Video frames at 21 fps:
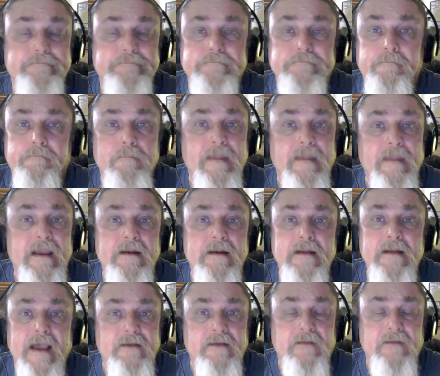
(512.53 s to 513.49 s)
mid
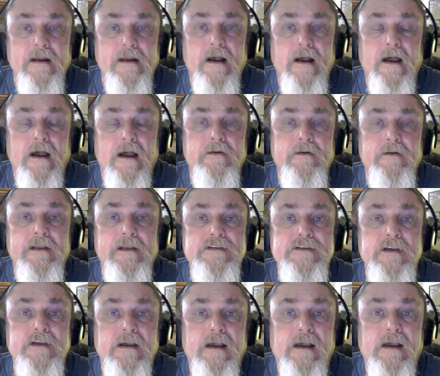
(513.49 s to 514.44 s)

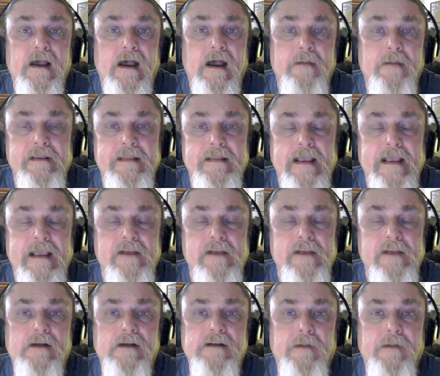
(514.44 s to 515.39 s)
1900s, I mean, they
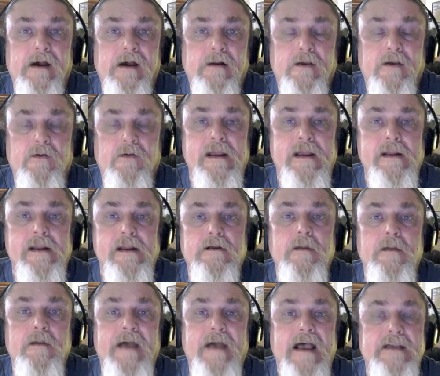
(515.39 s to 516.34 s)
talked about a cranial
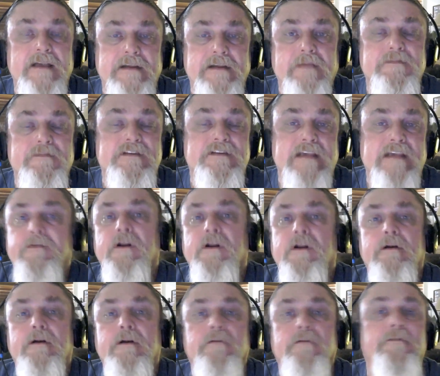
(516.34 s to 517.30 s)
capacity of
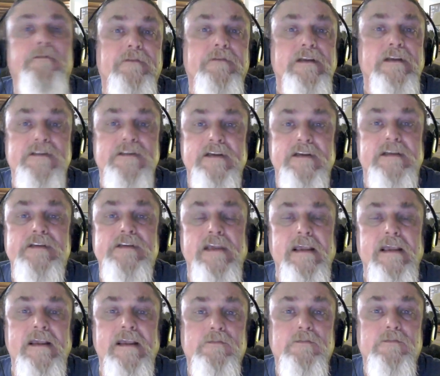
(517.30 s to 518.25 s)
750
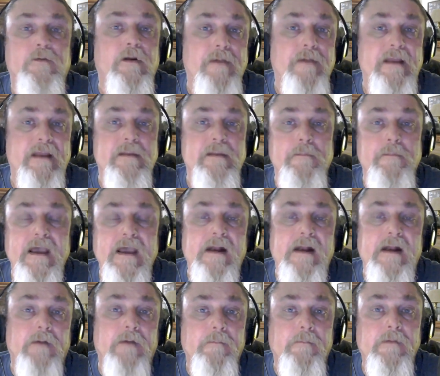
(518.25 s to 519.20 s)
cc's would have been
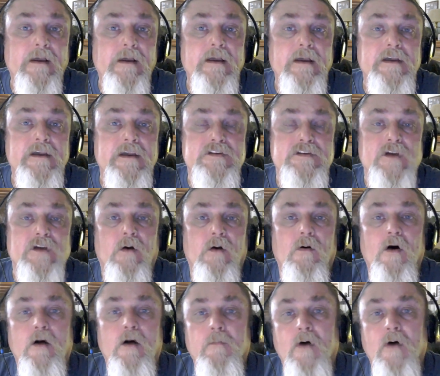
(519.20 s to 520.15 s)
minimum. So
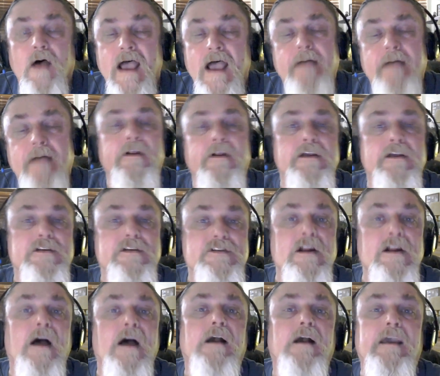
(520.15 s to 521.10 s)
Homo habilis
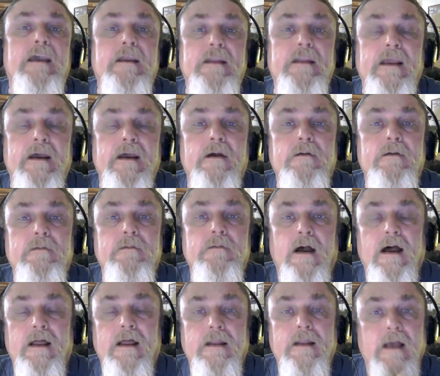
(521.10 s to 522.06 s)
snuck in there
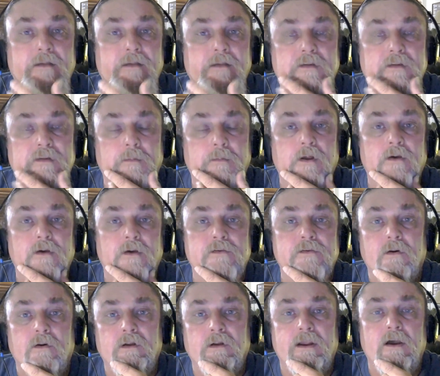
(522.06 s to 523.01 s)
on, uh, on some of those
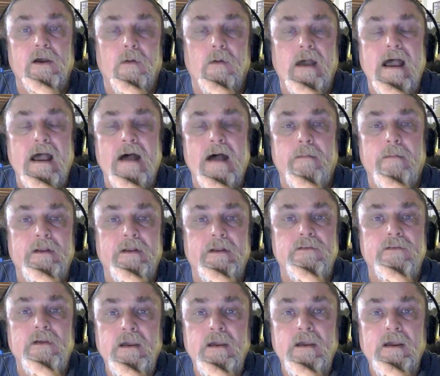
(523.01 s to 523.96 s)
early Homo
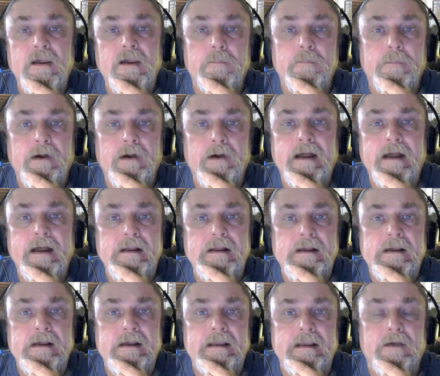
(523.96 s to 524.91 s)
habilis, but
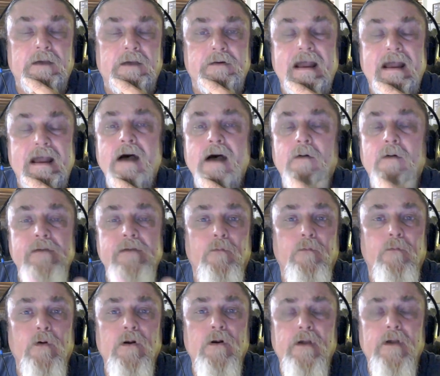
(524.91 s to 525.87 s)
you know now we,
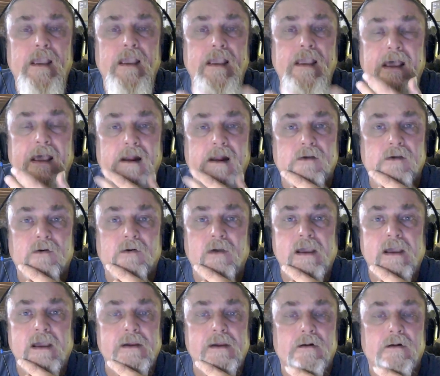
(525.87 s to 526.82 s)
are looking at a
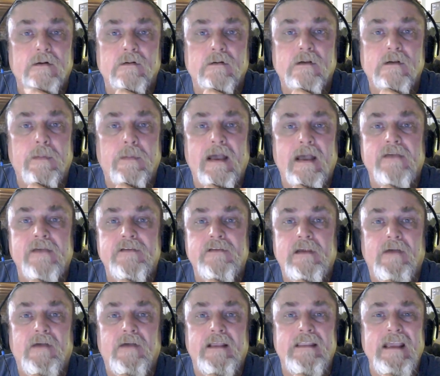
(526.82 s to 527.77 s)
cranial capacity
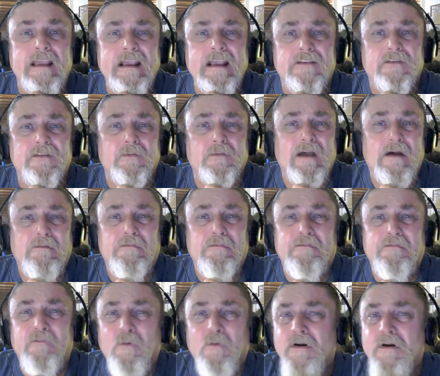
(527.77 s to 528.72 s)
of I think it's around
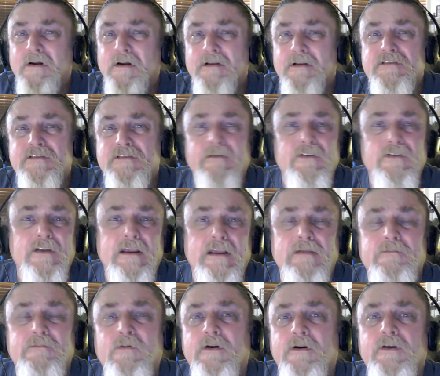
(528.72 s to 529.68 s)
417,
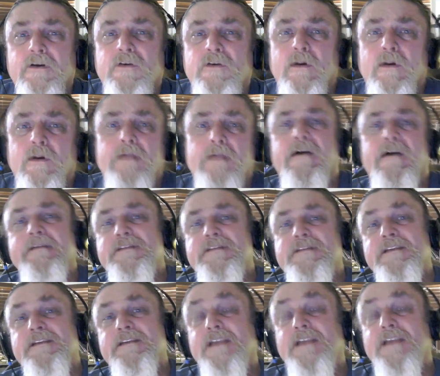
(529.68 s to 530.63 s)
425
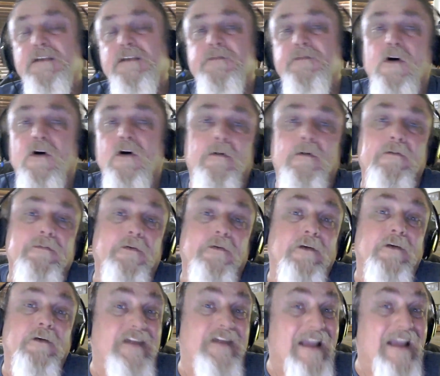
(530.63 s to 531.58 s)
cc's for Homo
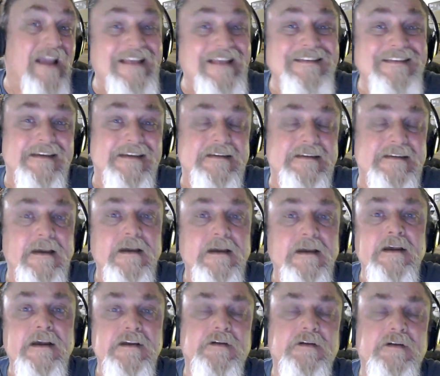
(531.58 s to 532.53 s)
floresiensis.
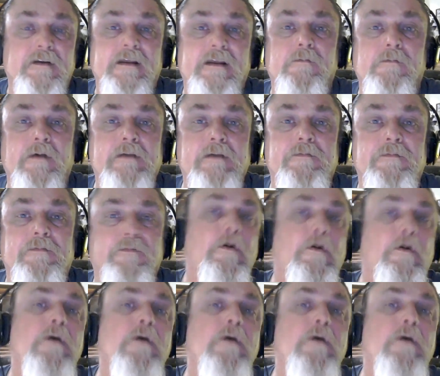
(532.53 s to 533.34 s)
So that we've yeah. thrown